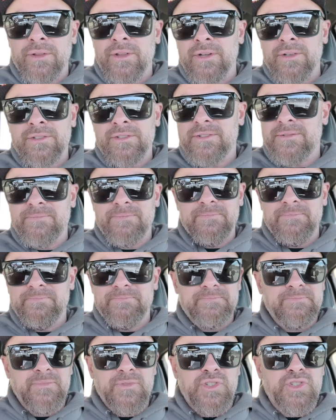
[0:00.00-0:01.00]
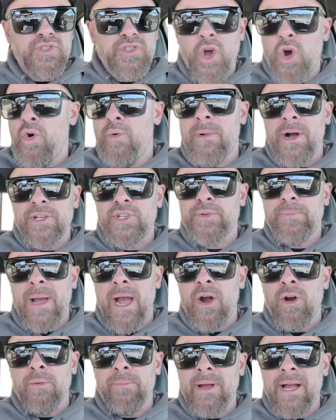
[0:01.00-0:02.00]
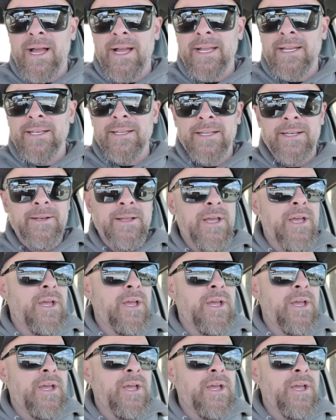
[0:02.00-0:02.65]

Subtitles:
There's so much power behind it,